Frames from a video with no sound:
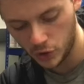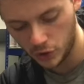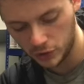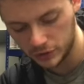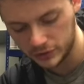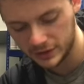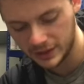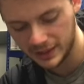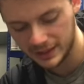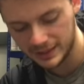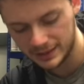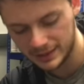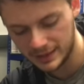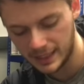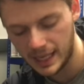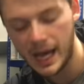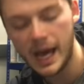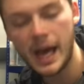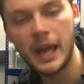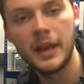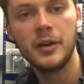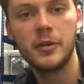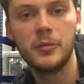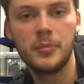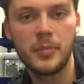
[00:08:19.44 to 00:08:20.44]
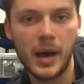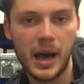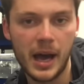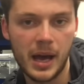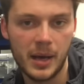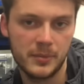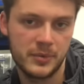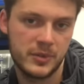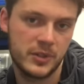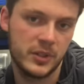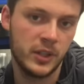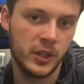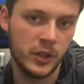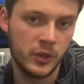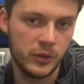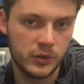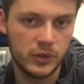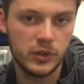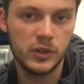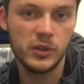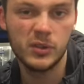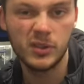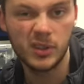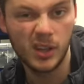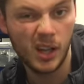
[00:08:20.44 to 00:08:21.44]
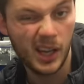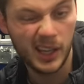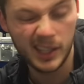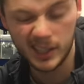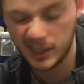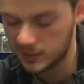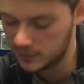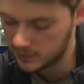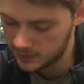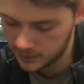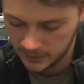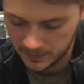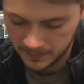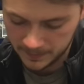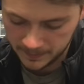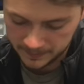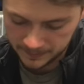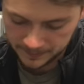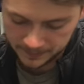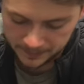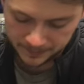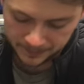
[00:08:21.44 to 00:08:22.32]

Not to the standard perhaps you'd, you'd like it to.